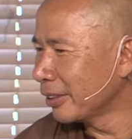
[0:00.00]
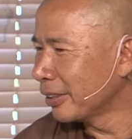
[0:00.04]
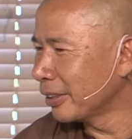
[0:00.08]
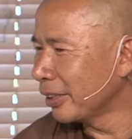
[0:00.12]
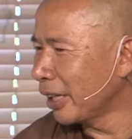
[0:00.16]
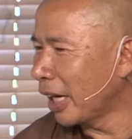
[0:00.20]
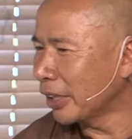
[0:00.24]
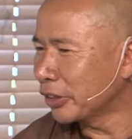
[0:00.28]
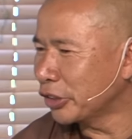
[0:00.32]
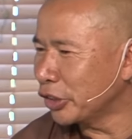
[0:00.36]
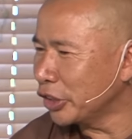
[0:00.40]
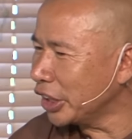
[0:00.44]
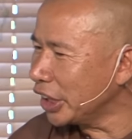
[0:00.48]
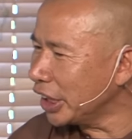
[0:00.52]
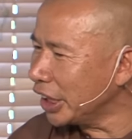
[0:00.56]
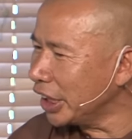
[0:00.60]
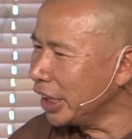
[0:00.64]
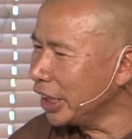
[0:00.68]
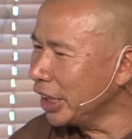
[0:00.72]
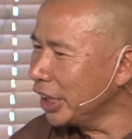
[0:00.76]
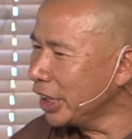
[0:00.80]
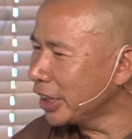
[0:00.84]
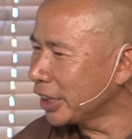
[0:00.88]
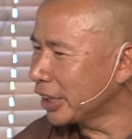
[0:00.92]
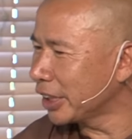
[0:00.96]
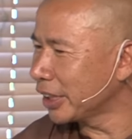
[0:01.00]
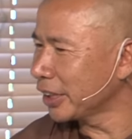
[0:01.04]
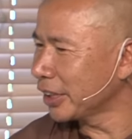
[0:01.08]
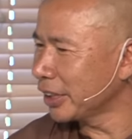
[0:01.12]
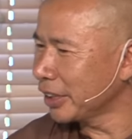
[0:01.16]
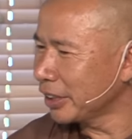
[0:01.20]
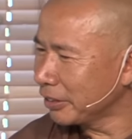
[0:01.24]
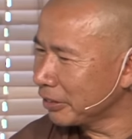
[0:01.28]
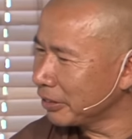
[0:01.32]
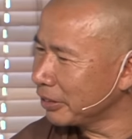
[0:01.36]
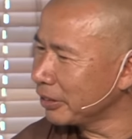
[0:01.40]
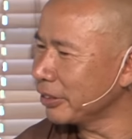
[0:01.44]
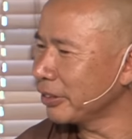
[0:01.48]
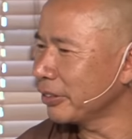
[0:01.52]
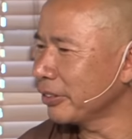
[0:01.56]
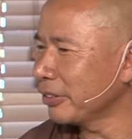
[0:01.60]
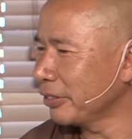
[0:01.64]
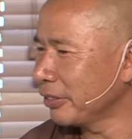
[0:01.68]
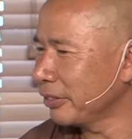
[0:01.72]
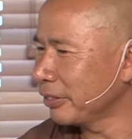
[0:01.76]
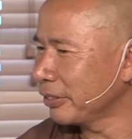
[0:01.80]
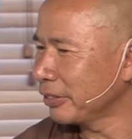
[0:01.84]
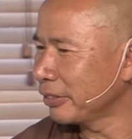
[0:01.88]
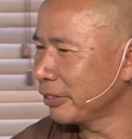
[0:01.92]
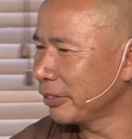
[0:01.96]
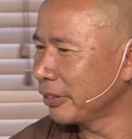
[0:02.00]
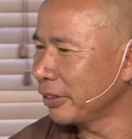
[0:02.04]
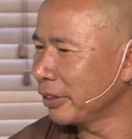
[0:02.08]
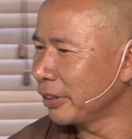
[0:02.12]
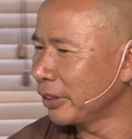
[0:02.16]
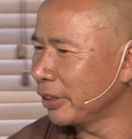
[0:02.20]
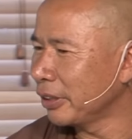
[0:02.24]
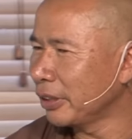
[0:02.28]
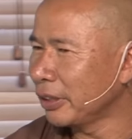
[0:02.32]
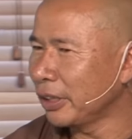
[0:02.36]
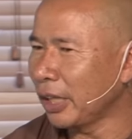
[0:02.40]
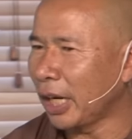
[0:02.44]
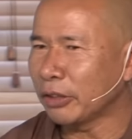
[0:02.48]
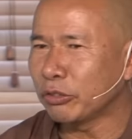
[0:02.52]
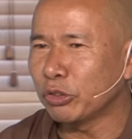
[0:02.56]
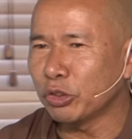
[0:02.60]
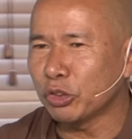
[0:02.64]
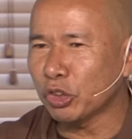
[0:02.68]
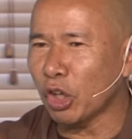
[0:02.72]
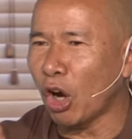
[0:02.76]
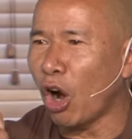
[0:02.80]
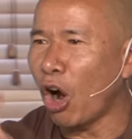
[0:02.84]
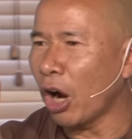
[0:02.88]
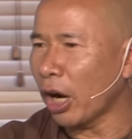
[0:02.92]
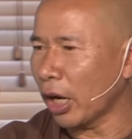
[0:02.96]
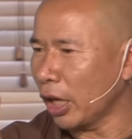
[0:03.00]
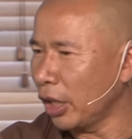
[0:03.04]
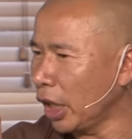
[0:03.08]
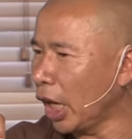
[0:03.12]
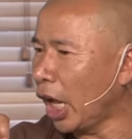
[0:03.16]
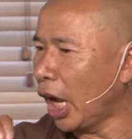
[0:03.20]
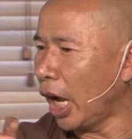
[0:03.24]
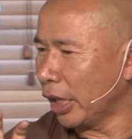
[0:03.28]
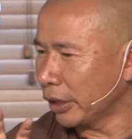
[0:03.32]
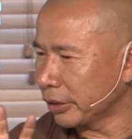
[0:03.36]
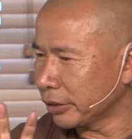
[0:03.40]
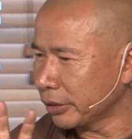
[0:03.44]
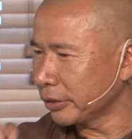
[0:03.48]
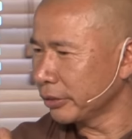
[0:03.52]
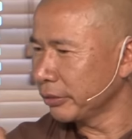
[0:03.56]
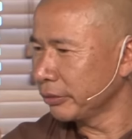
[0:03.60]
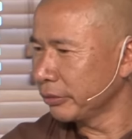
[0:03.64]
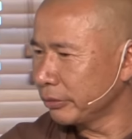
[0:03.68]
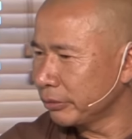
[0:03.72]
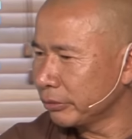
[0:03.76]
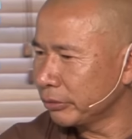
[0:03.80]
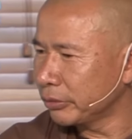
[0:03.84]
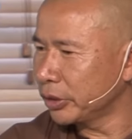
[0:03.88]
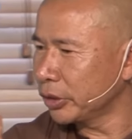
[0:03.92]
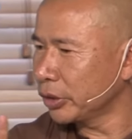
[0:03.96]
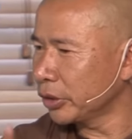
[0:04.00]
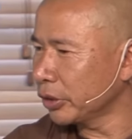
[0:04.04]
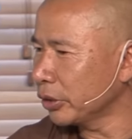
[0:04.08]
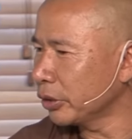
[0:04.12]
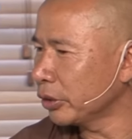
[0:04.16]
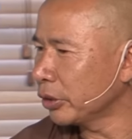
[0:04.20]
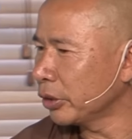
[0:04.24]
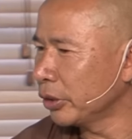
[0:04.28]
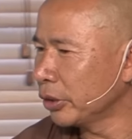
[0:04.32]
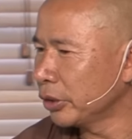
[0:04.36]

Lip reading: Like to eat, you know, like to talk a lot, you know.